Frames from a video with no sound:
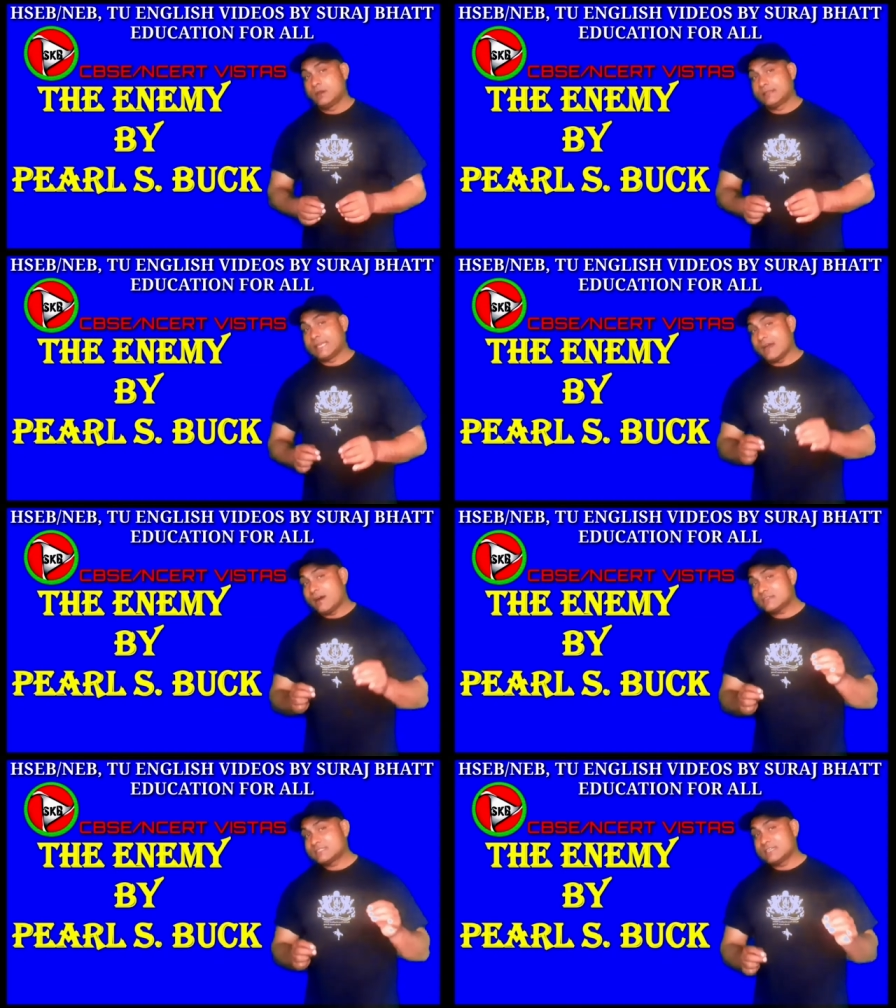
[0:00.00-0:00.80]
They
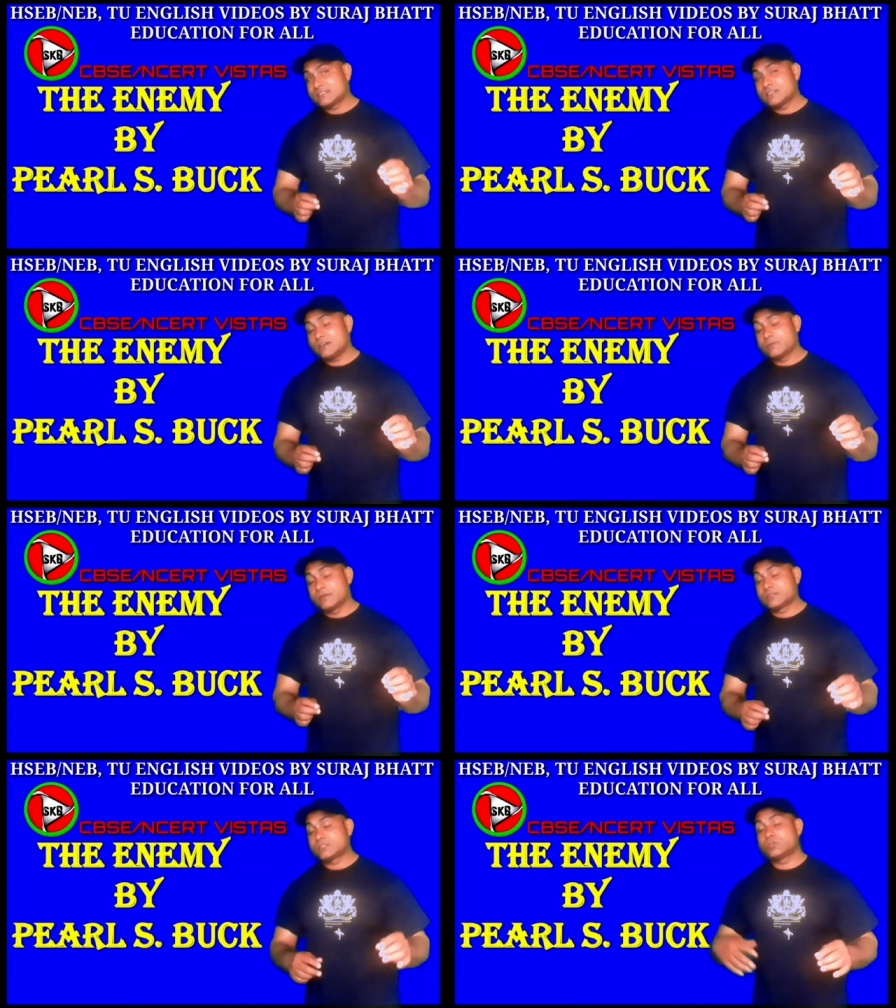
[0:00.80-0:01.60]
asked their
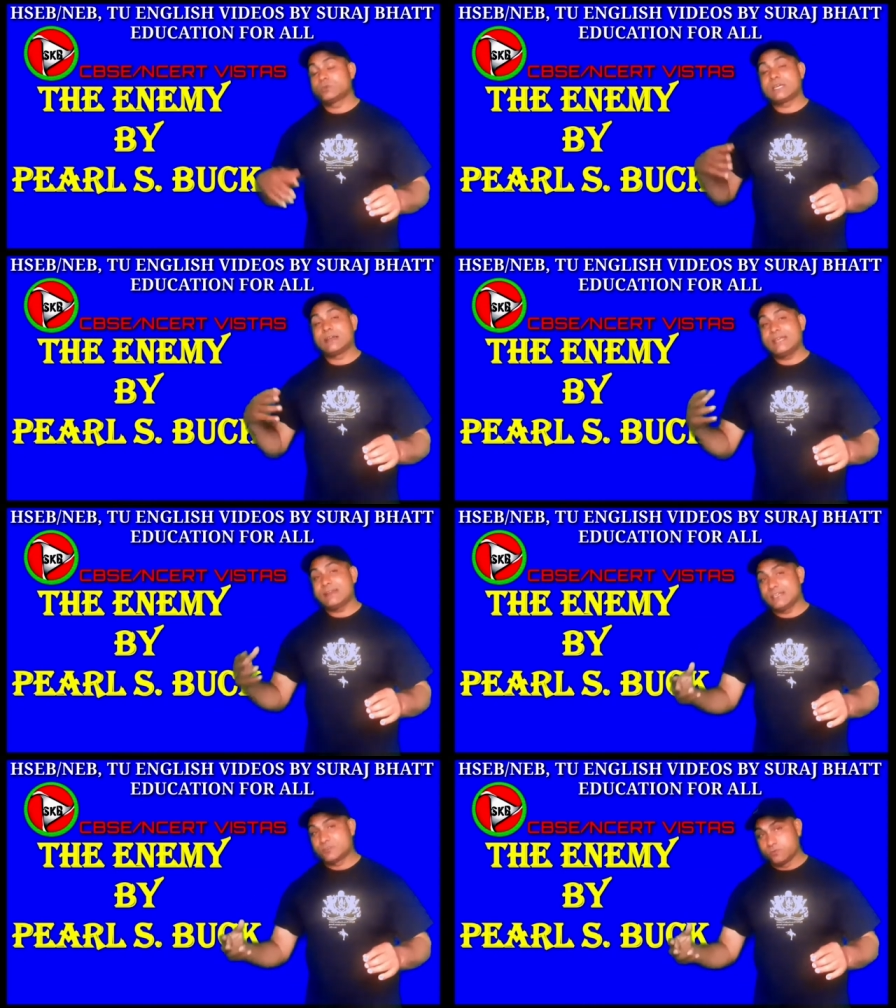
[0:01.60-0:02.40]
servants to clean
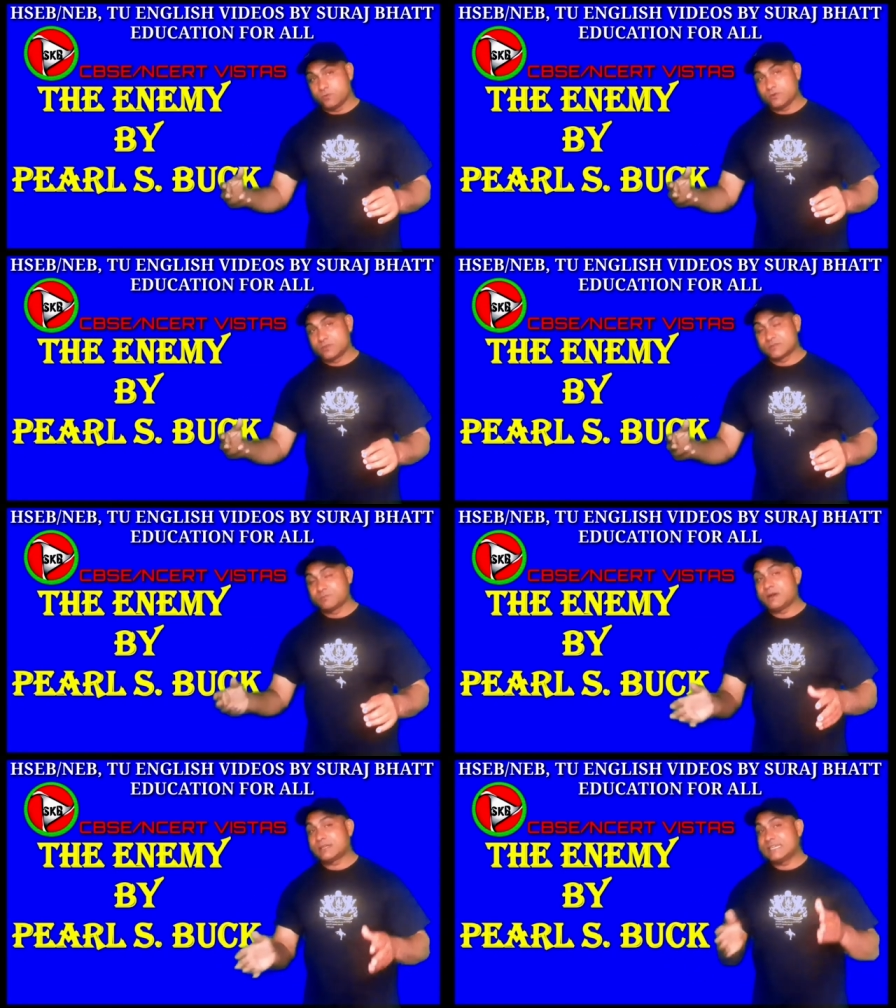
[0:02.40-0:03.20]
his wounds,
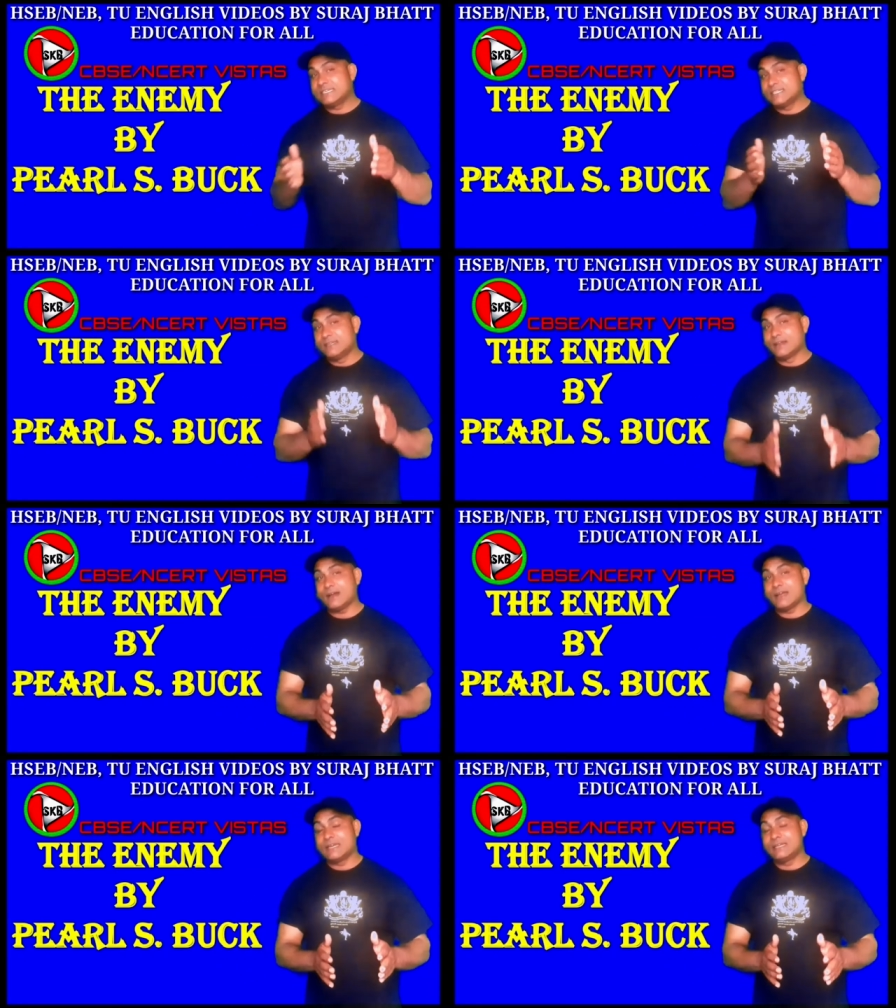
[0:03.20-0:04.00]
but they
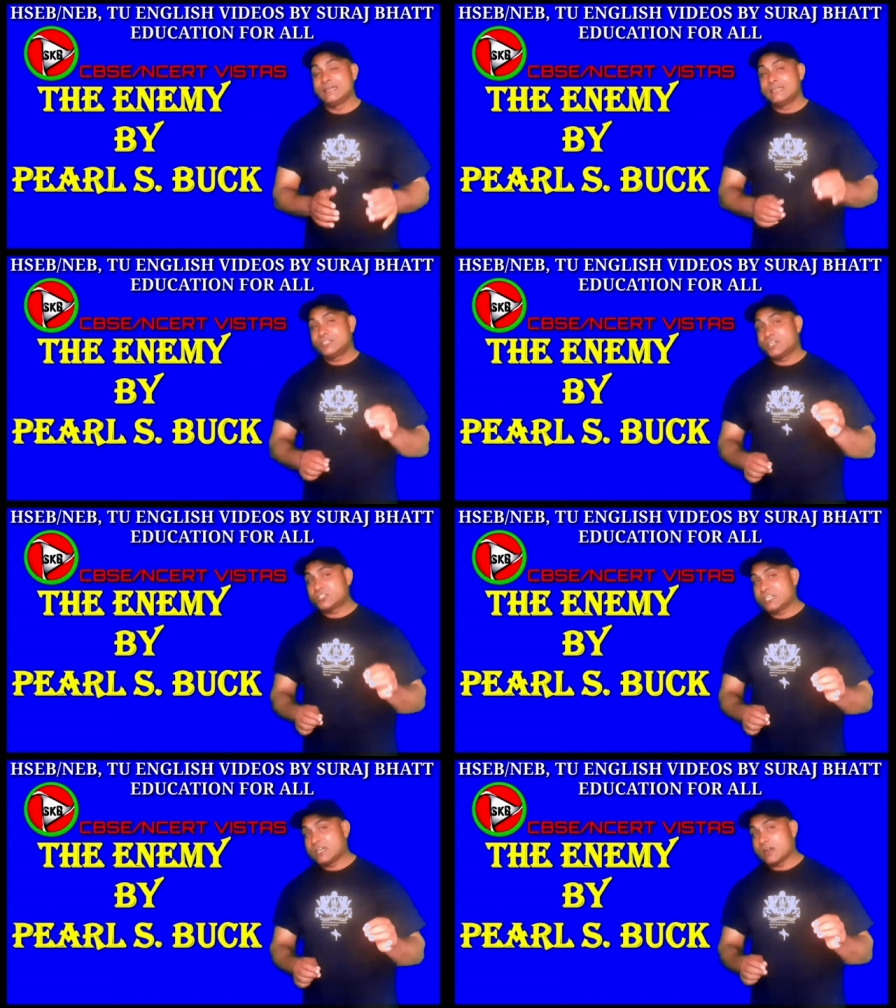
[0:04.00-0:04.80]
denied
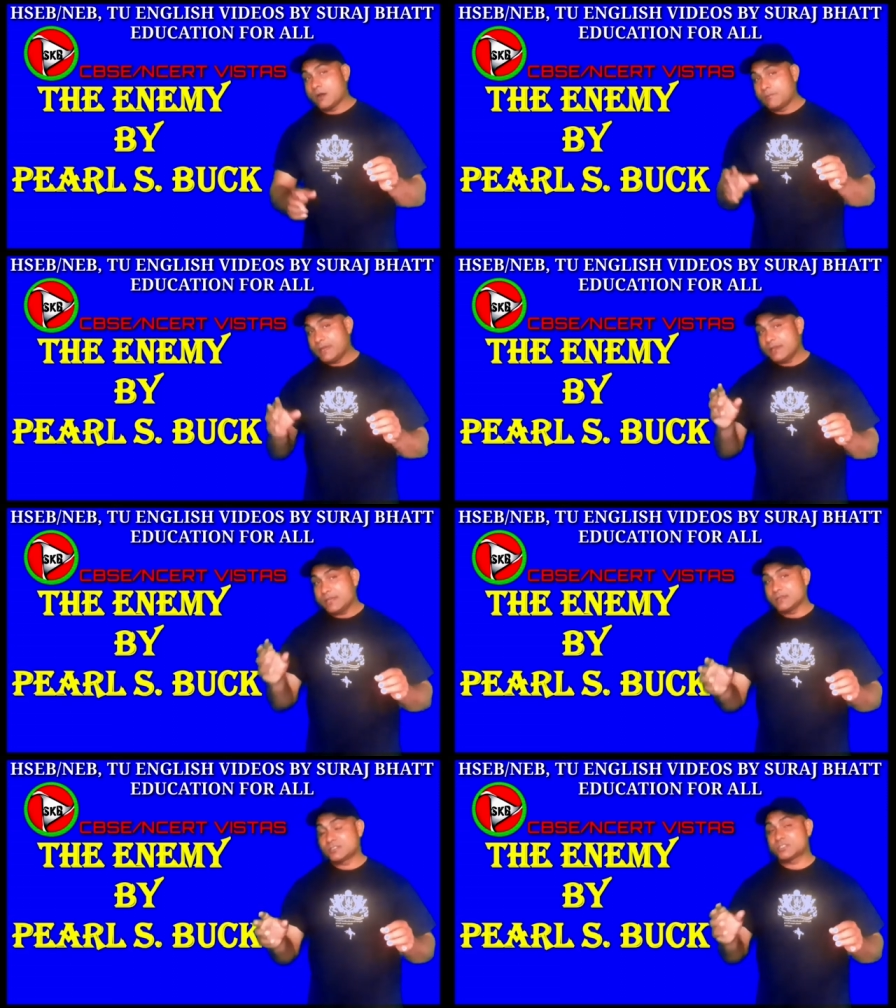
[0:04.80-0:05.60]
touching
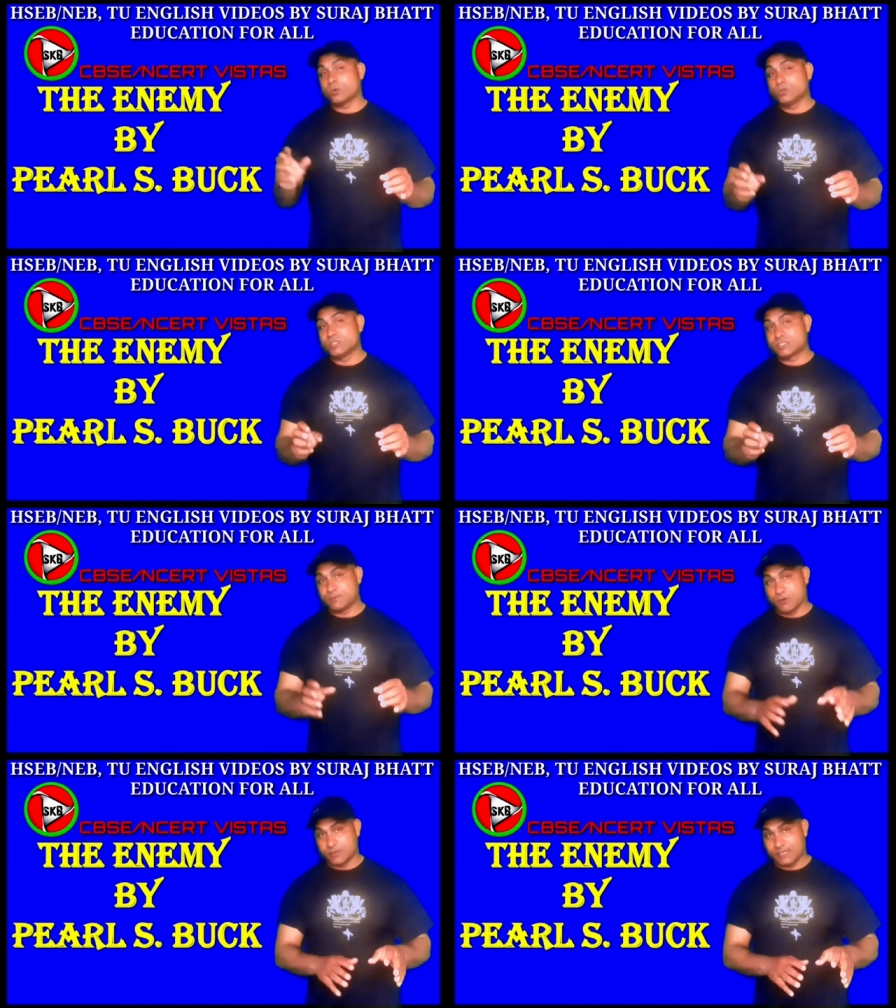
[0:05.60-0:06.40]
American soldier's
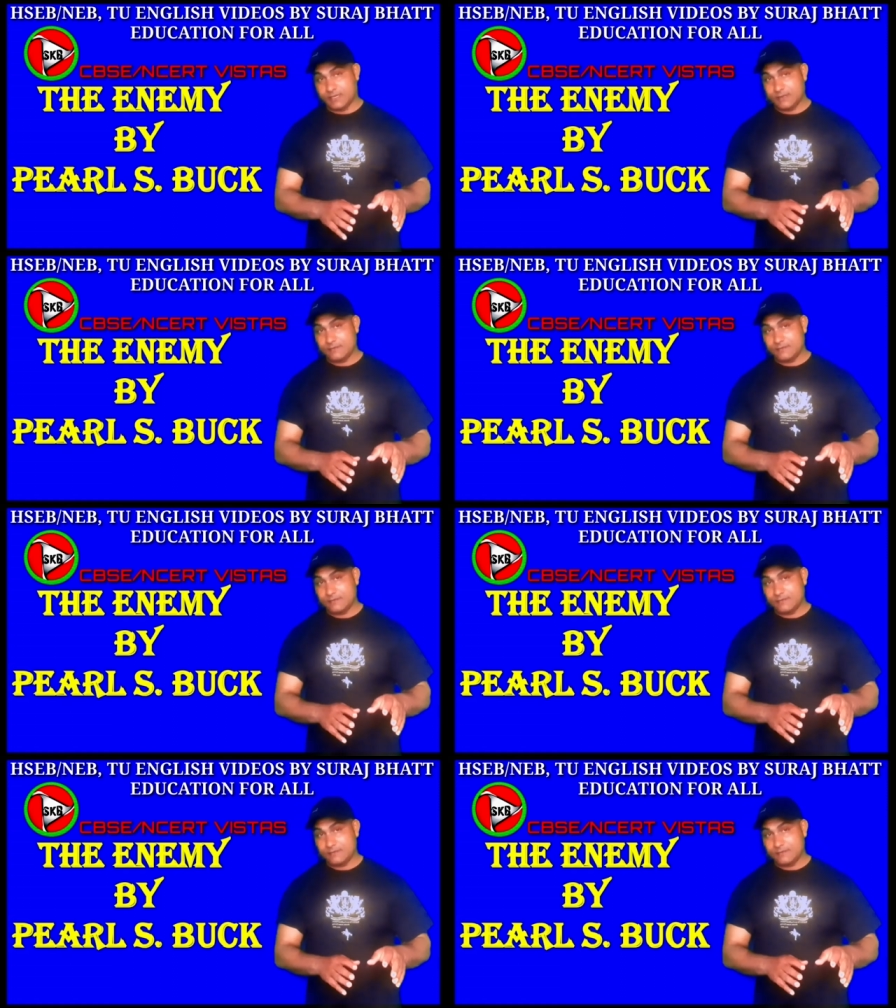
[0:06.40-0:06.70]
body.